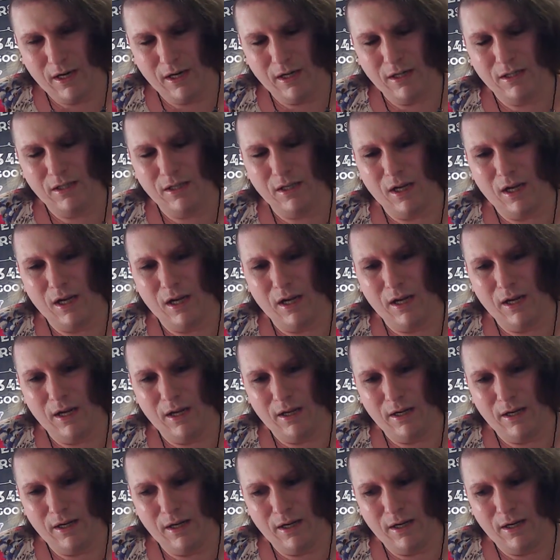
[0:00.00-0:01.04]

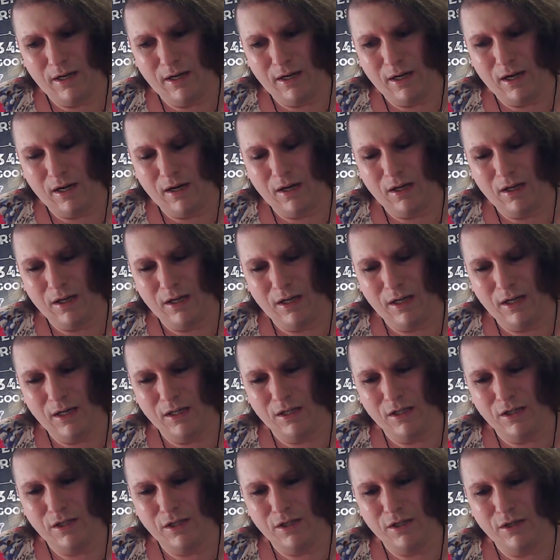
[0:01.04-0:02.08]
anxiety that
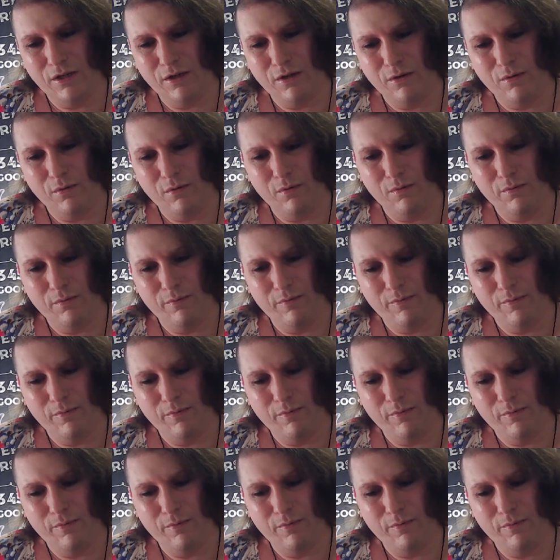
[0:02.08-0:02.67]
leads to